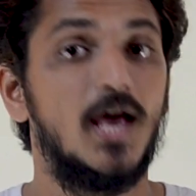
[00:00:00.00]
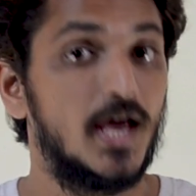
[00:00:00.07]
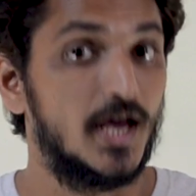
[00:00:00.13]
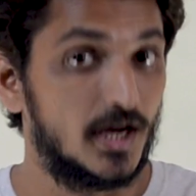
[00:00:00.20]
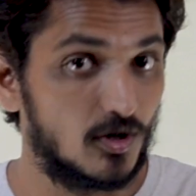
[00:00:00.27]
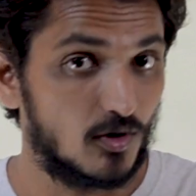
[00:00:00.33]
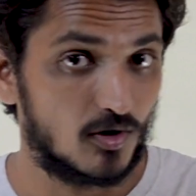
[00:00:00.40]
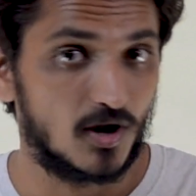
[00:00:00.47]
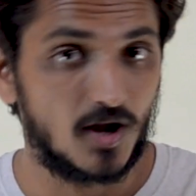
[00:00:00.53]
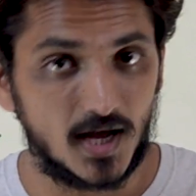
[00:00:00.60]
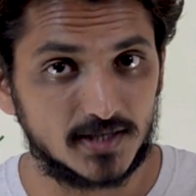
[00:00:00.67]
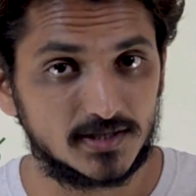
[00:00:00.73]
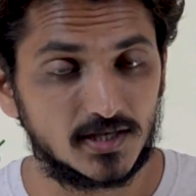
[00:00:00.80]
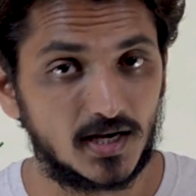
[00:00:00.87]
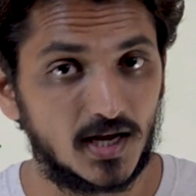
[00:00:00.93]
In our
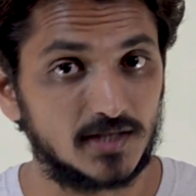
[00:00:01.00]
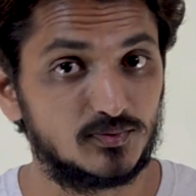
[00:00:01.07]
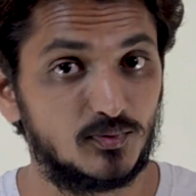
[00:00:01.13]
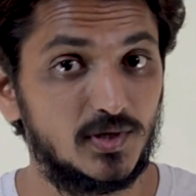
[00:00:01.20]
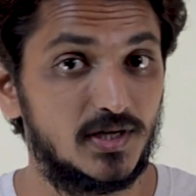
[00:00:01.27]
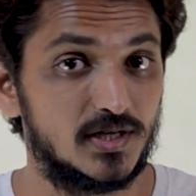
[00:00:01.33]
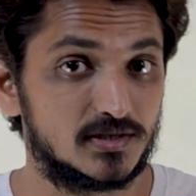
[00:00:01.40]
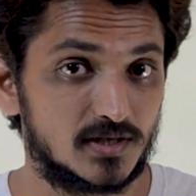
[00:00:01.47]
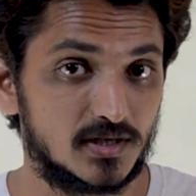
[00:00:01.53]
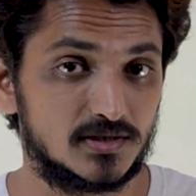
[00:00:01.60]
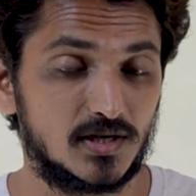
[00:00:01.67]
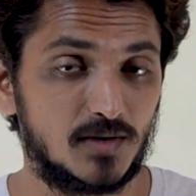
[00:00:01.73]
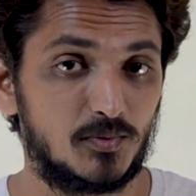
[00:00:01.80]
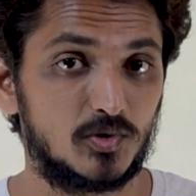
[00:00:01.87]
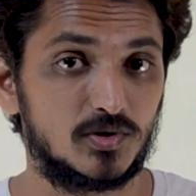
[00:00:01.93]
last class, we discussed
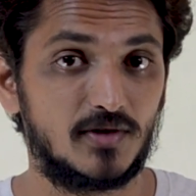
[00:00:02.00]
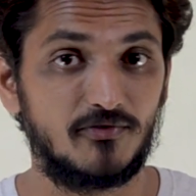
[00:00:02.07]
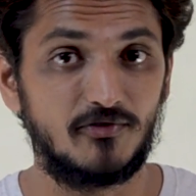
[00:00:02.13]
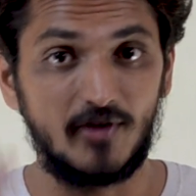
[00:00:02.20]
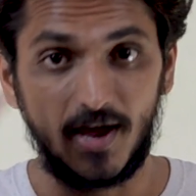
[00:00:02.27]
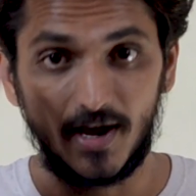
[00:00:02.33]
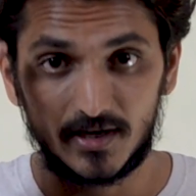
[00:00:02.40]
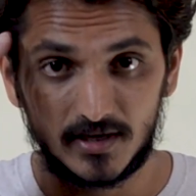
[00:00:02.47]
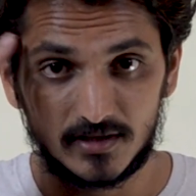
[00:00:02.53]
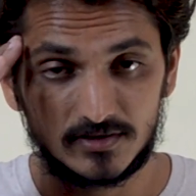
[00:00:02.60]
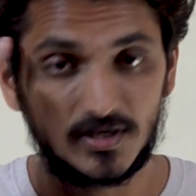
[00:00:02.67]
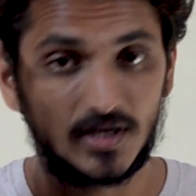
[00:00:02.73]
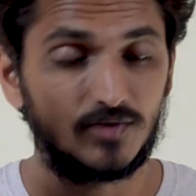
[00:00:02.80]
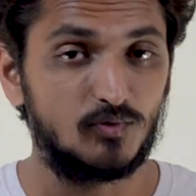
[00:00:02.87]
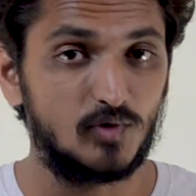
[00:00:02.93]
about the factors
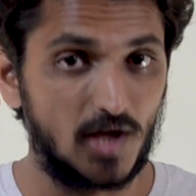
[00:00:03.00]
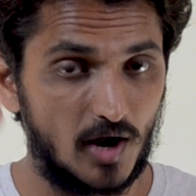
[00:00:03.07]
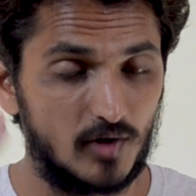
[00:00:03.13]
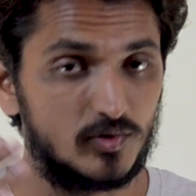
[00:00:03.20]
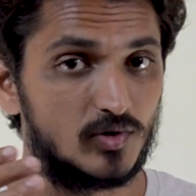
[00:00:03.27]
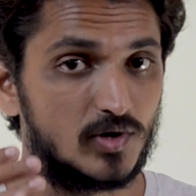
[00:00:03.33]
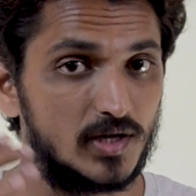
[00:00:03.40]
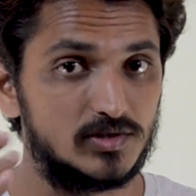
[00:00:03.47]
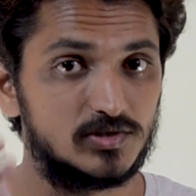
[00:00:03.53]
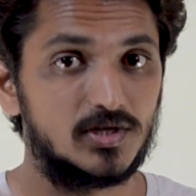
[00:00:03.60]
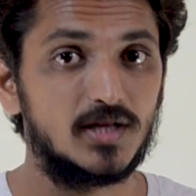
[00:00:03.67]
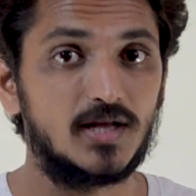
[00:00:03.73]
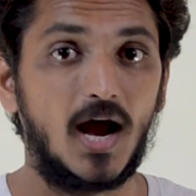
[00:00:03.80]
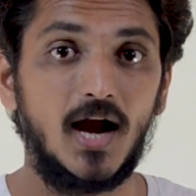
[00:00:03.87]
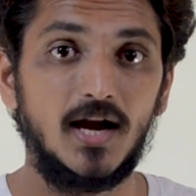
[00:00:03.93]
that we have to
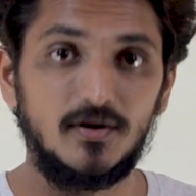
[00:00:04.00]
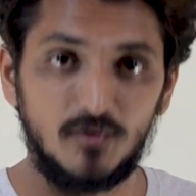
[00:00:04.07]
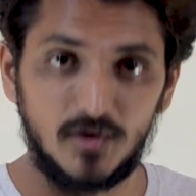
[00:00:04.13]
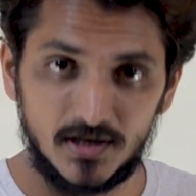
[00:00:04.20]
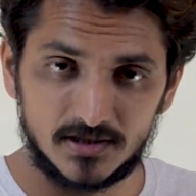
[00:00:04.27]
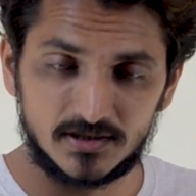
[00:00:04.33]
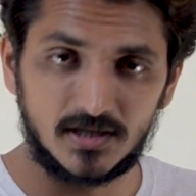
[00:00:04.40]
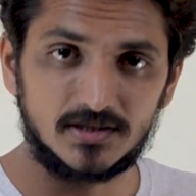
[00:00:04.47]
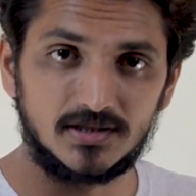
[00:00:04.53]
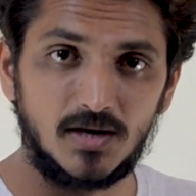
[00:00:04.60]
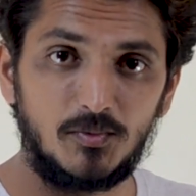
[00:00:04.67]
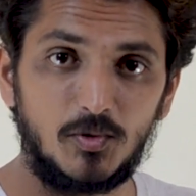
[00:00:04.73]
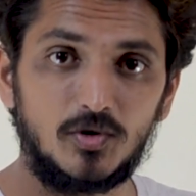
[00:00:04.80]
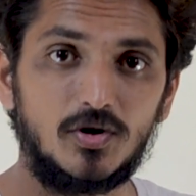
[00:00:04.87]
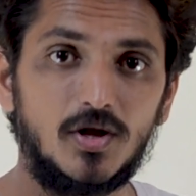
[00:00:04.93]
consider and we discussed
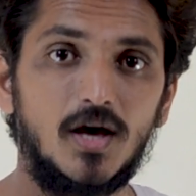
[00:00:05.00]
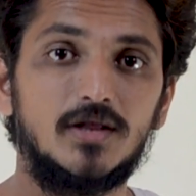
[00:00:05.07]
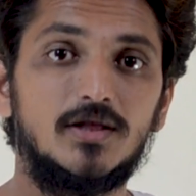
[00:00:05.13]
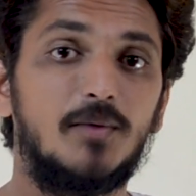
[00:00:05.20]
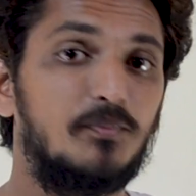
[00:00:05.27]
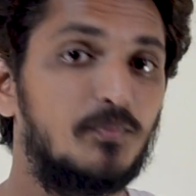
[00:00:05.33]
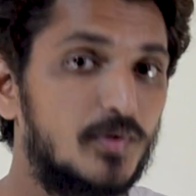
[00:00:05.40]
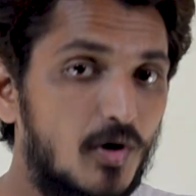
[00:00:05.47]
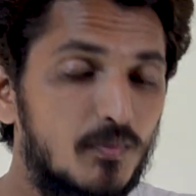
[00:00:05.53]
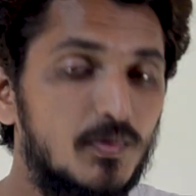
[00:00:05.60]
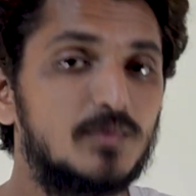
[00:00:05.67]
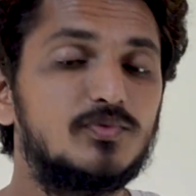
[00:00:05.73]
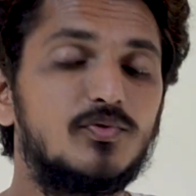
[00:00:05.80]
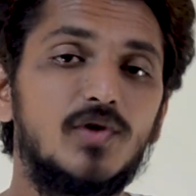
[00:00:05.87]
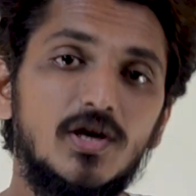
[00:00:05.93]
about the
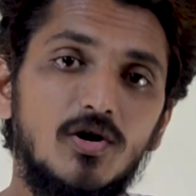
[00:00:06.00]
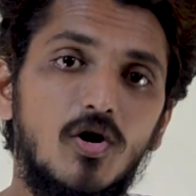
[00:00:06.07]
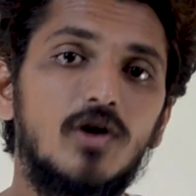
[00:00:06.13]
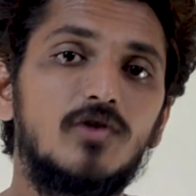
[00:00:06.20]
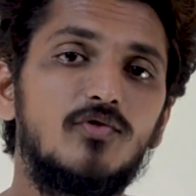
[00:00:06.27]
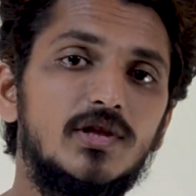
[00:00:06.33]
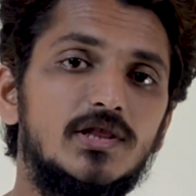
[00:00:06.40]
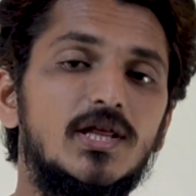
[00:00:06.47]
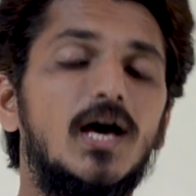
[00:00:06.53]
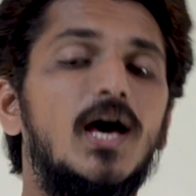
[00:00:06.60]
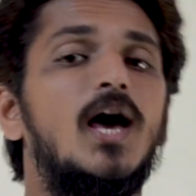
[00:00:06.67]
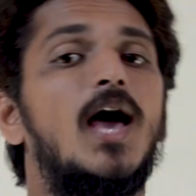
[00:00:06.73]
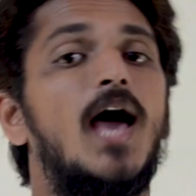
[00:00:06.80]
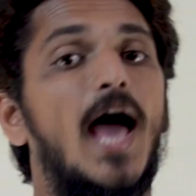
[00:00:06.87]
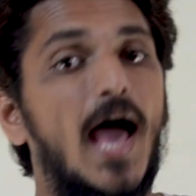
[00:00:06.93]
problems we got with
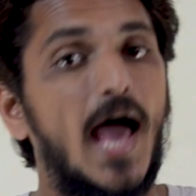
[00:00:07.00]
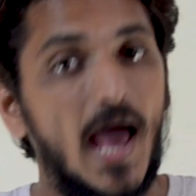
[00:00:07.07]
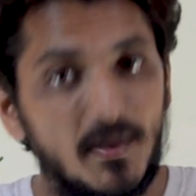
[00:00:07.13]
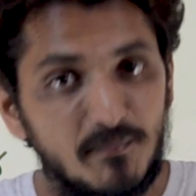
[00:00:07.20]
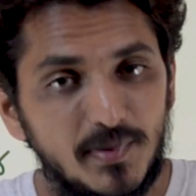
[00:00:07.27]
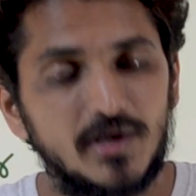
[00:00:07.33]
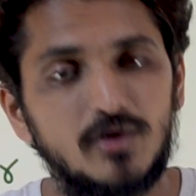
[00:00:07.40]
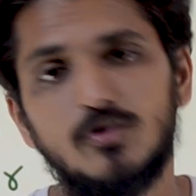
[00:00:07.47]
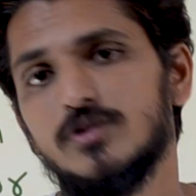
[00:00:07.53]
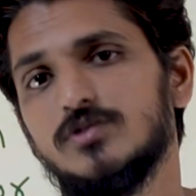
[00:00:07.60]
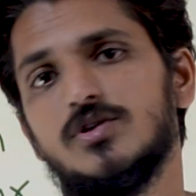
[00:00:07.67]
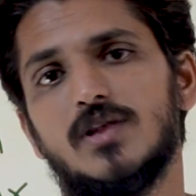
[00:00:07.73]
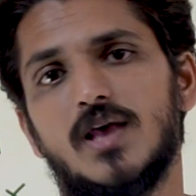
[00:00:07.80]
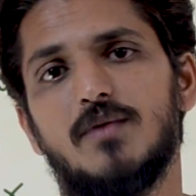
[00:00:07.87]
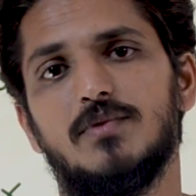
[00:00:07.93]
ambiguous
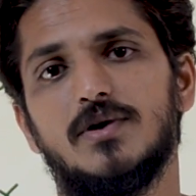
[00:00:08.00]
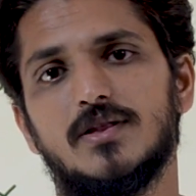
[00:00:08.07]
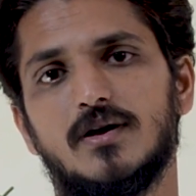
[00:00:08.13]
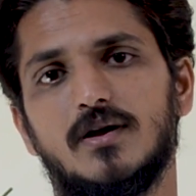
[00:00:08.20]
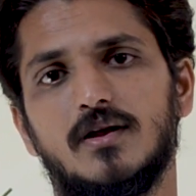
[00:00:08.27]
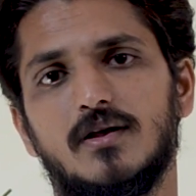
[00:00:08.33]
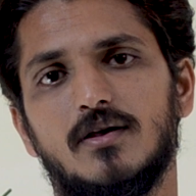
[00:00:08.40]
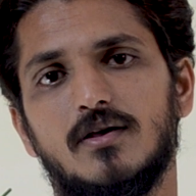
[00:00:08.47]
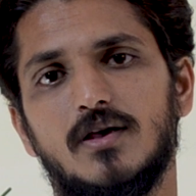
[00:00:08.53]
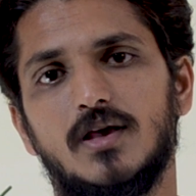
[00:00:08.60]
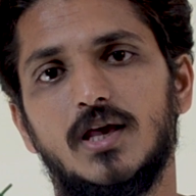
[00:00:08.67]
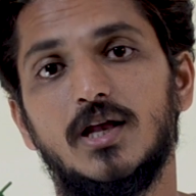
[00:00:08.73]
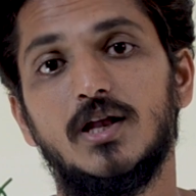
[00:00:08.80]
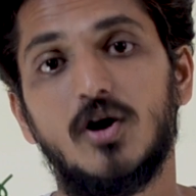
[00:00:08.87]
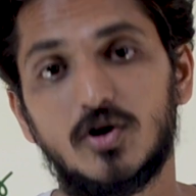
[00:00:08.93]
grammar
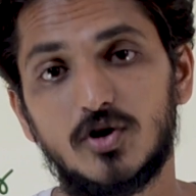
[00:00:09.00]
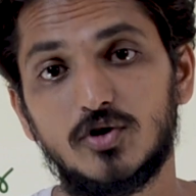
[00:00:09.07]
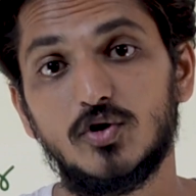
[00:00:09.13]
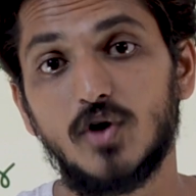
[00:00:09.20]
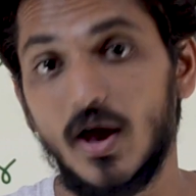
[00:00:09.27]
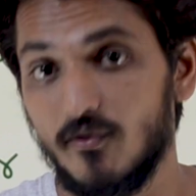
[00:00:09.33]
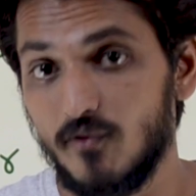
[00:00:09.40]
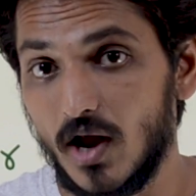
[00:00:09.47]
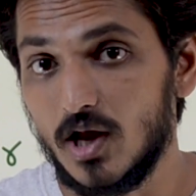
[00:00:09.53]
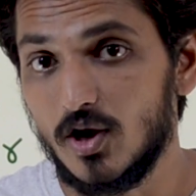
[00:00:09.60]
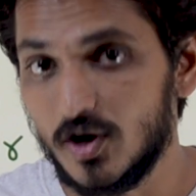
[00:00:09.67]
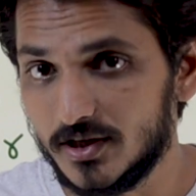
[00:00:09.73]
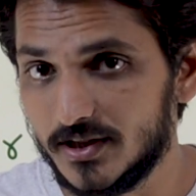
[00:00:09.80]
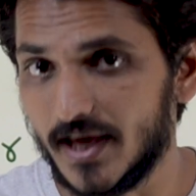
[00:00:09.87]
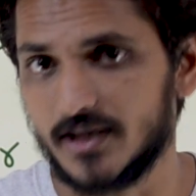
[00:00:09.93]
in order to
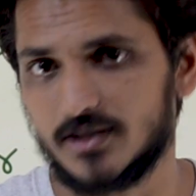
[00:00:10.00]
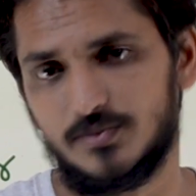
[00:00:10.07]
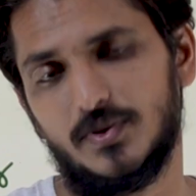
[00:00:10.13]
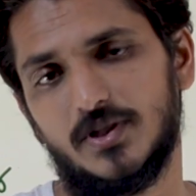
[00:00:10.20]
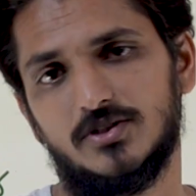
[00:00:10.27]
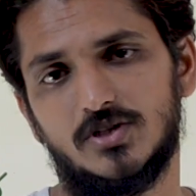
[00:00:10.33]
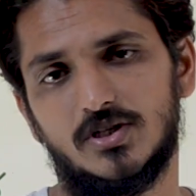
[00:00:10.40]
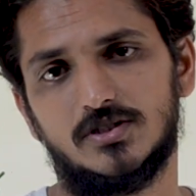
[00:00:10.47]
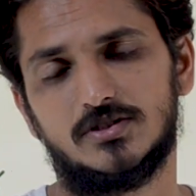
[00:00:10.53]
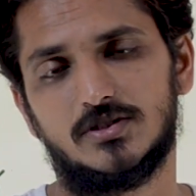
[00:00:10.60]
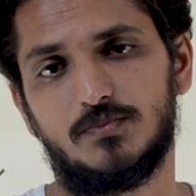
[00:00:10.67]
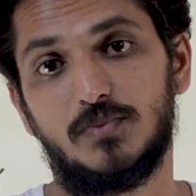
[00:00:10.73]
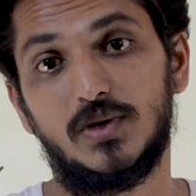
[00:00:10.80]
evaluate the expressions.